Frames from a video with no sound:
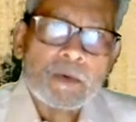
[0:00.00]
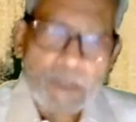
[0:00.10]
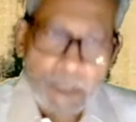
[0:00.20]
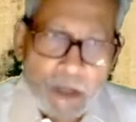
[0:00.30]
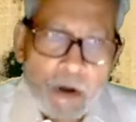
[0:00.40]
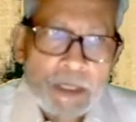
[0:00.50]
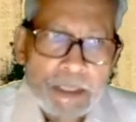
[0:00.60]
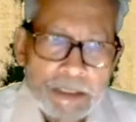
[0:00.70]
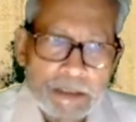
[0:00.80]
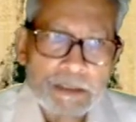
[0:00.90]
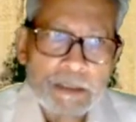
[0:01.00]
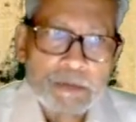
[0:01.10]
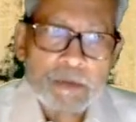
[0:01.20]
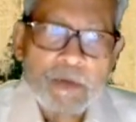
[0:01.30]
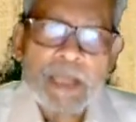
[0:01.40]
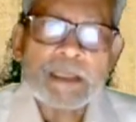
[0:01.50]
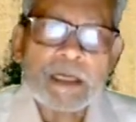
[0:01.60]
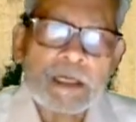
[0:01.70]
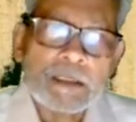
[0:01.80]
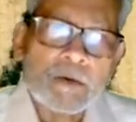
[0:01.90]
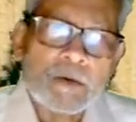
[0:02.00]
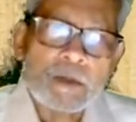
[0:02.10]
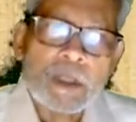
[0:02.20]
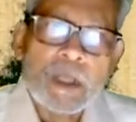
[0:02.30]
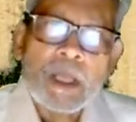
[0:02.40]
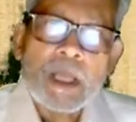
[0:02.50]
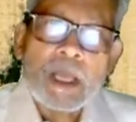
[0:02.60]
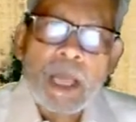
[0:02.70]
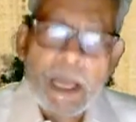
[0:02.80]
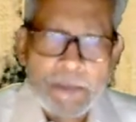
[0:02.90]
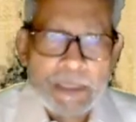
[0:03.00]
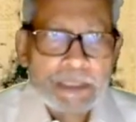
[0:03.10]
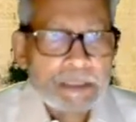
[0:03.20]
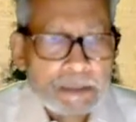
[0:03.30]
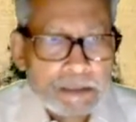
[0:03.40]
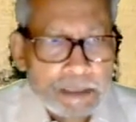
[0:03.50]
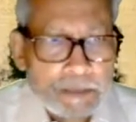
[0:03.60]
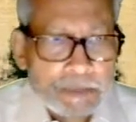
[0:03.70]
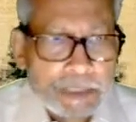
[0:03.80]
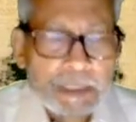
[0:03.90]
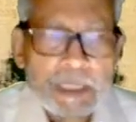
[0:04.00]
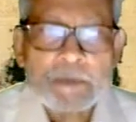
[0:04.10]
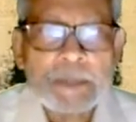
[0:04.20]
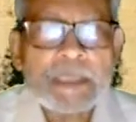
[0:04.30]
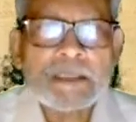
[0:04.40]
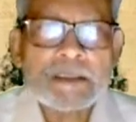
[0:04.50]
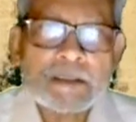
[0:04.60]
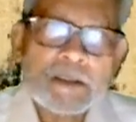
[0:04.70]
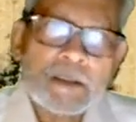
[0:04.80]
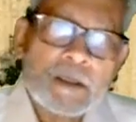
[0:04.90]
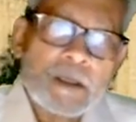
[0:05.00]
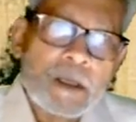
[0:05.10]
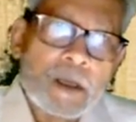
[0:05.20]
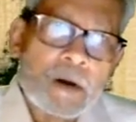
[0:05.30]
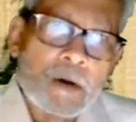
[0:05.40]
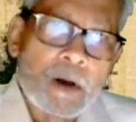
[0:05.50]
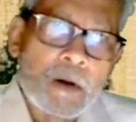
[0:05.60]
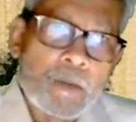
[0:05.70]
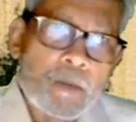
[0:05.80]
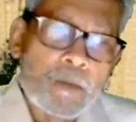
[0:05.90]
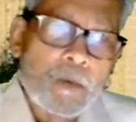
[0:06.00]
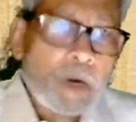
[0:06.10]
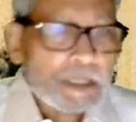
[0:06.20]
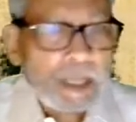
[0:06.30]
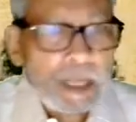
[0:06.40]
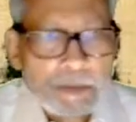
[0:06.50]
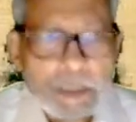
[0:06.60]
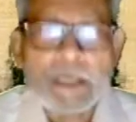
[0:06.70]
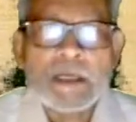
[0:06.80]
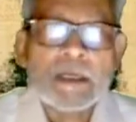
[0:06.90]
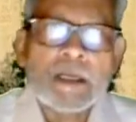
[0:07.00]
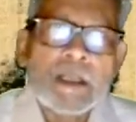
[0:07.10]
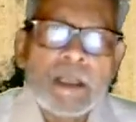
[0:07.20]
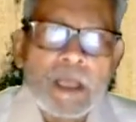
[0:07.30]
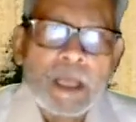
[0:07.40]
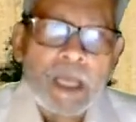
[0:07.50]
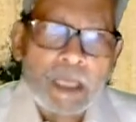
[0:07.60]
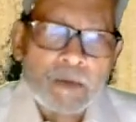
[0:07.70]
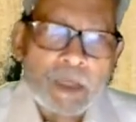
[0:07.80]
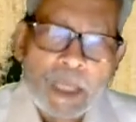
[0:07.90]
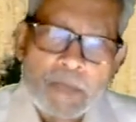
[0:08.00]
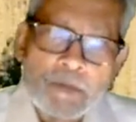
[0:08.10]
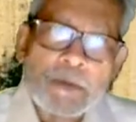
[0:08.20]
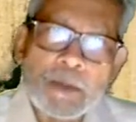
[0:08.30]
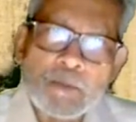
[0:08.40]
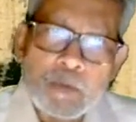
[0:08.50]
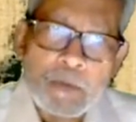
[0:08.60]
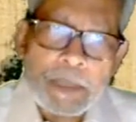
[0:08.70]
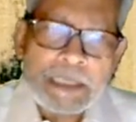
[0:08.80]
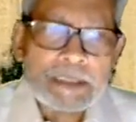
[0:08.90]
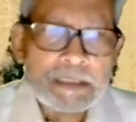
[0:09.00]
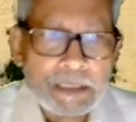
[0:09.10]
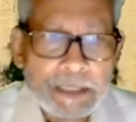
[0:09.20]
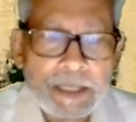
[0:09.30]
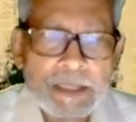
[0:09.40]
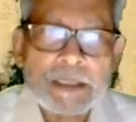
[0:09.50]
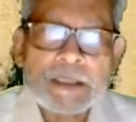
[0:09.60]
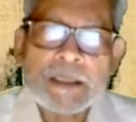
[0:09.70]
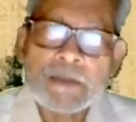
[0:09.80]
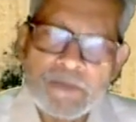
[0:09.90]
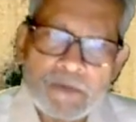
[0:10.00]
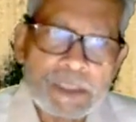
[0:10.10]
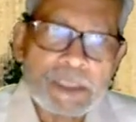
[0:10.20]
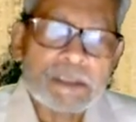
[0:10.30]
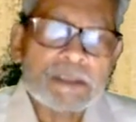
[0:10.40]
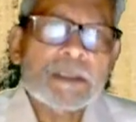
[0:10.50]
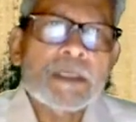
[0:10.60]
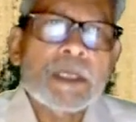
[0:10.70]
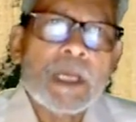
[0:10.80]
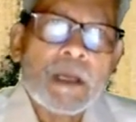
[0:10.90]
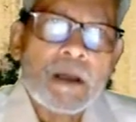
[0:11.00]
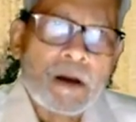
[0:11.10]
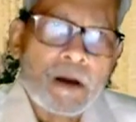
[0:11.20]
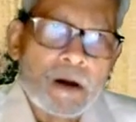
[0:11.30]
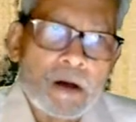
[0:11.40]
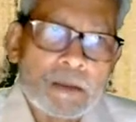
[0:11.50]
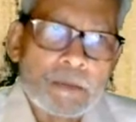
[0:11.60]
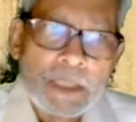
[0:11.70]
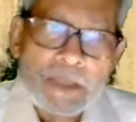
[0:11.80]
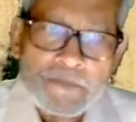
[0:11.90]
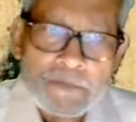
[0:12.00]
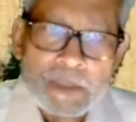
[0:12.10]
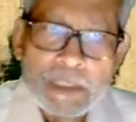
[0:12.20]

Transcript: recording systems, where your appraisal systems are there, means what they have done and what type of improvement is needed in futures, or if